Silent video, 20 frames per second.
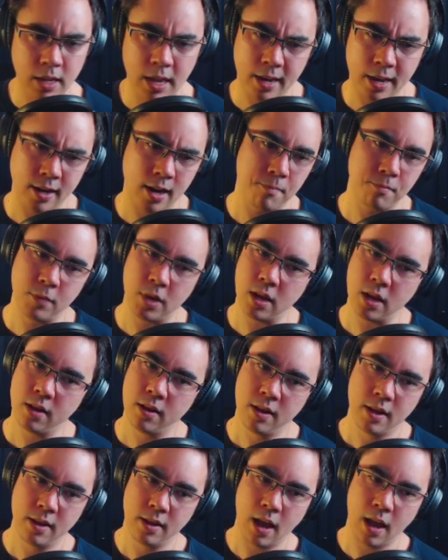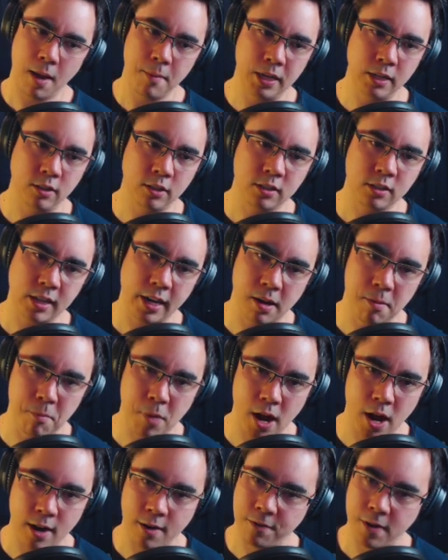and it looks like a
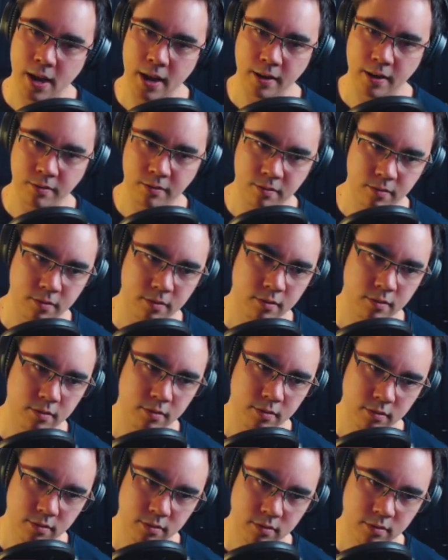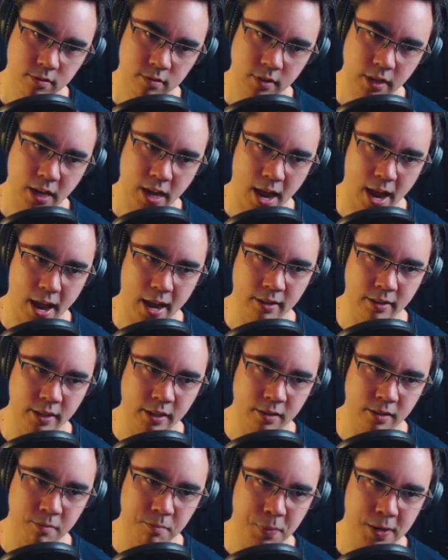modified, like an
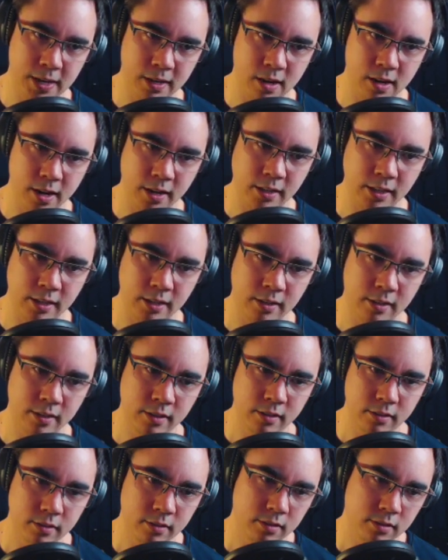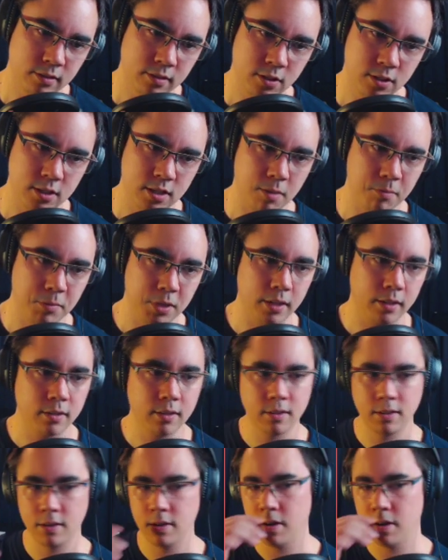alien P90 or something.